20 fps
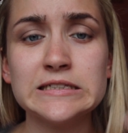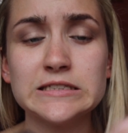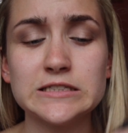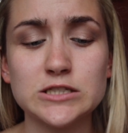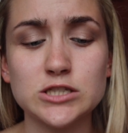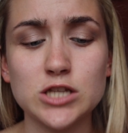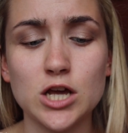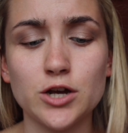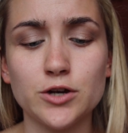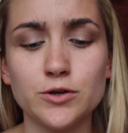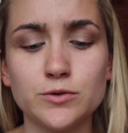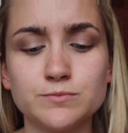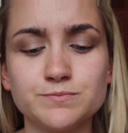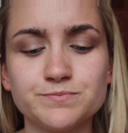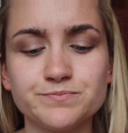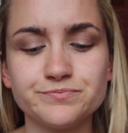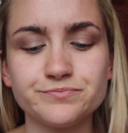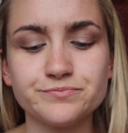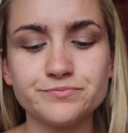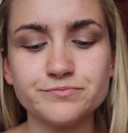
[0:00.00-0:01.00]
So
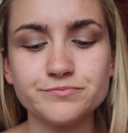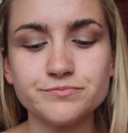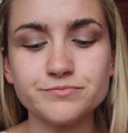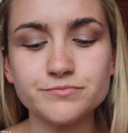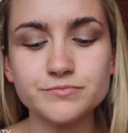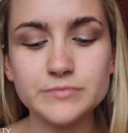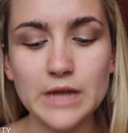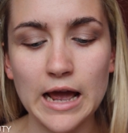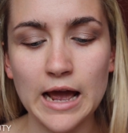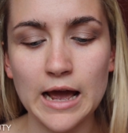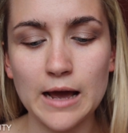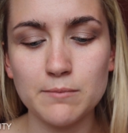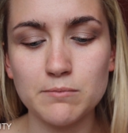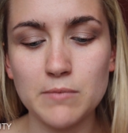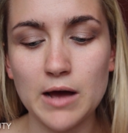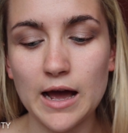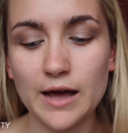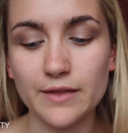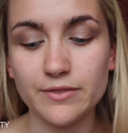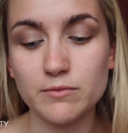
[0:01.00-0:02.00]

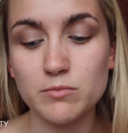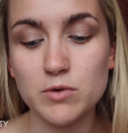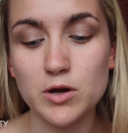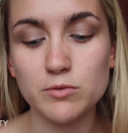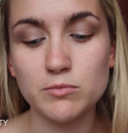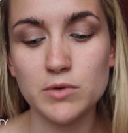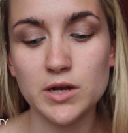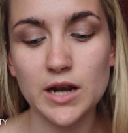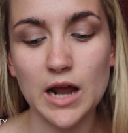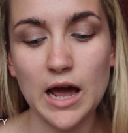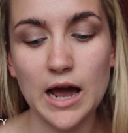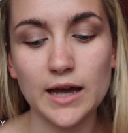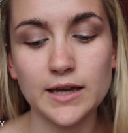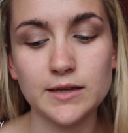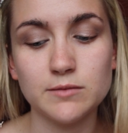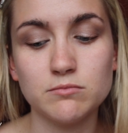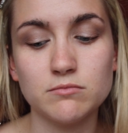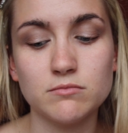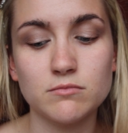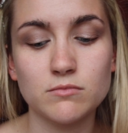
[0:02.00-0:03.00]
at the moment
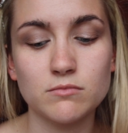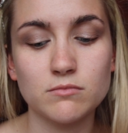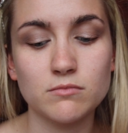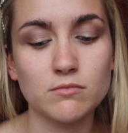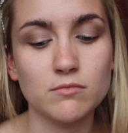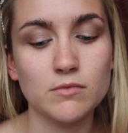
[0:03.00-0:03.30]
I'm